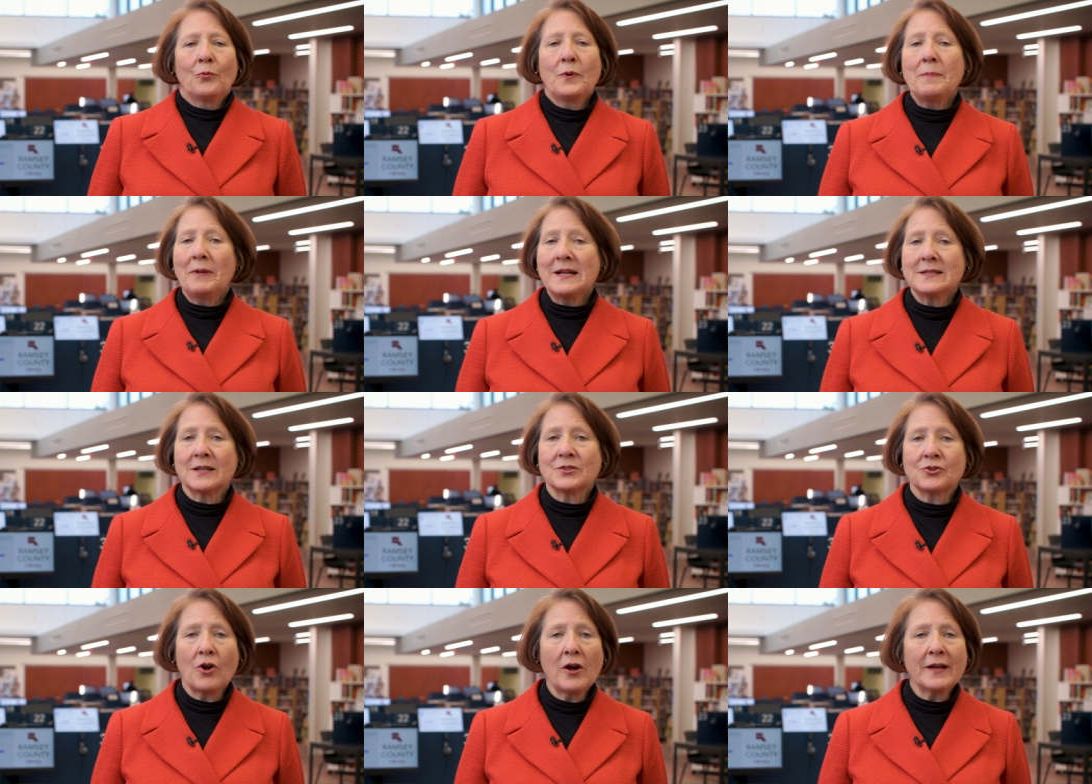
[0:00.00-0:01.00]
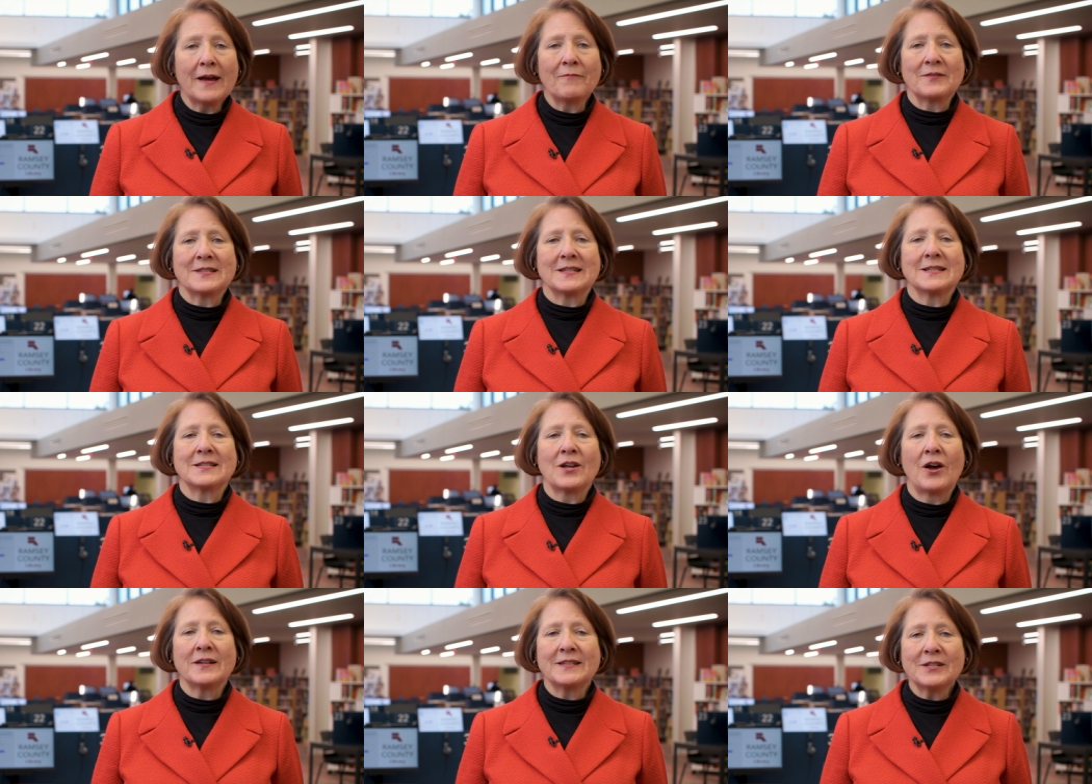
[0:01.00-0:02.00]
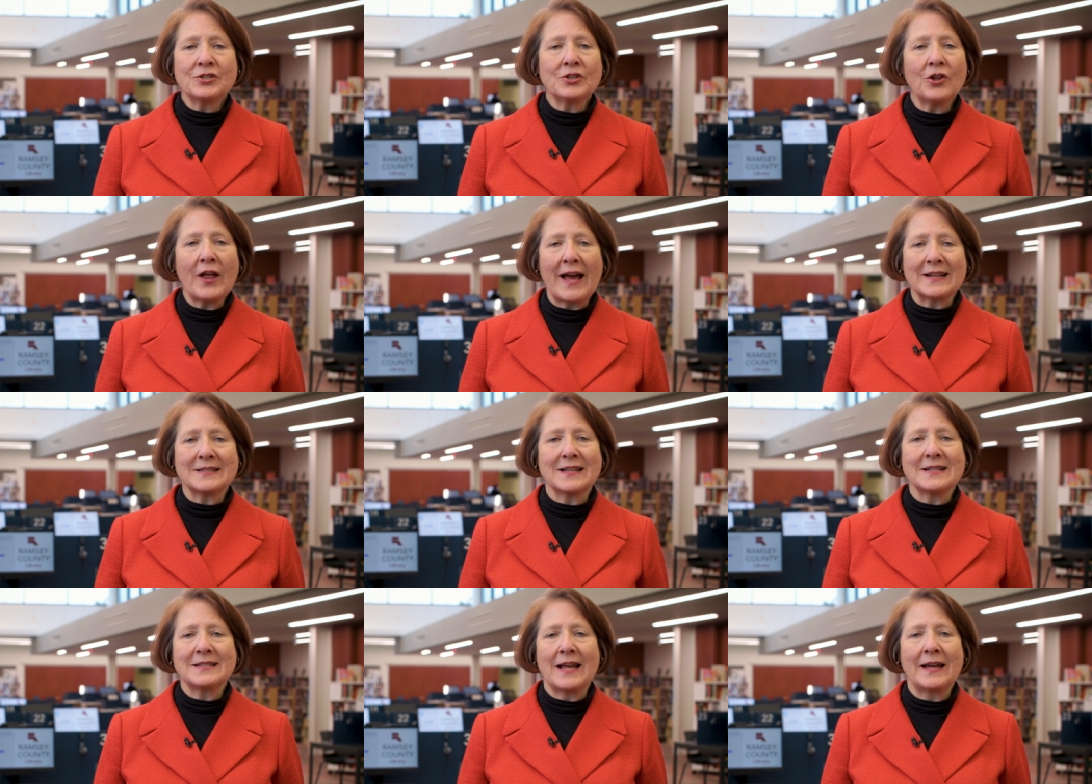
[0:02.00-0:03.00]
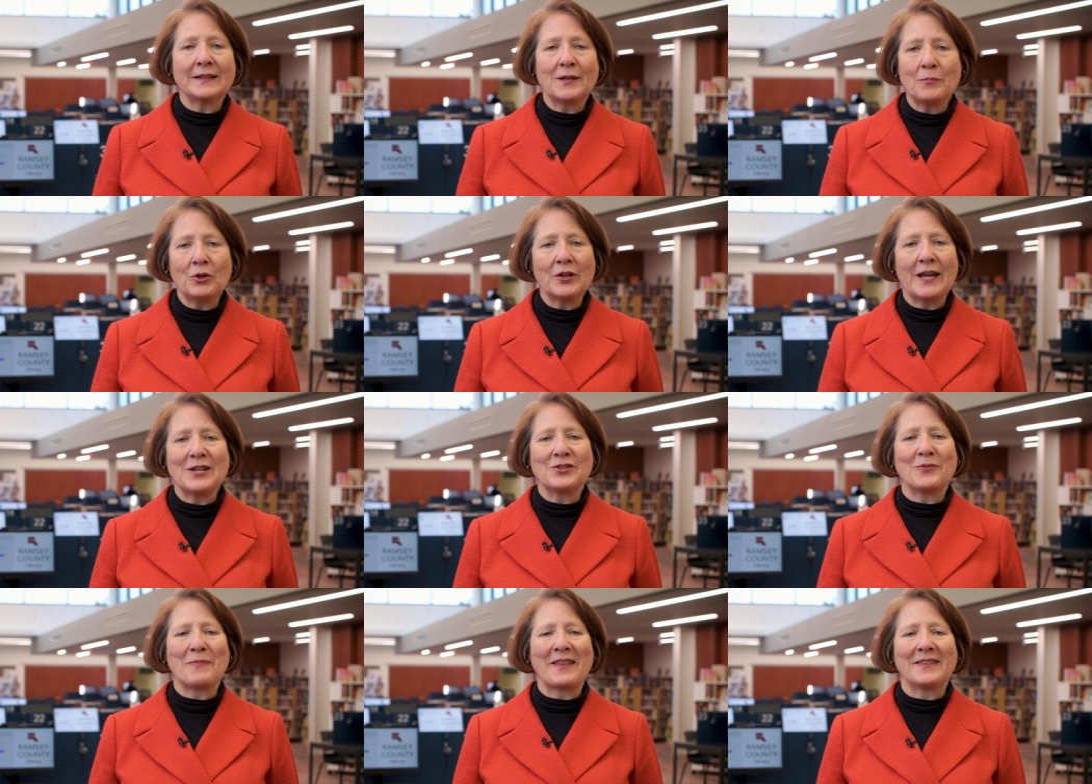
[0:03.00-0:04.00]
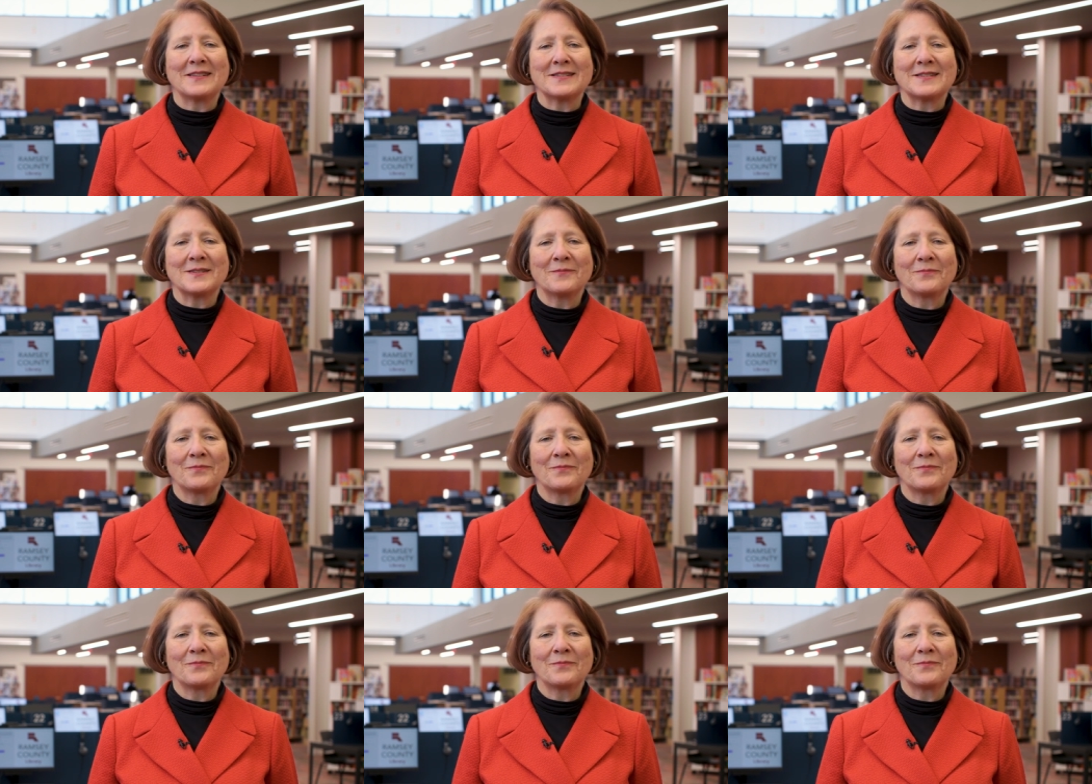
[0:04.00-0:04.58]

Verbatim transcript: We place a strong emphasis on digital access and communication methods.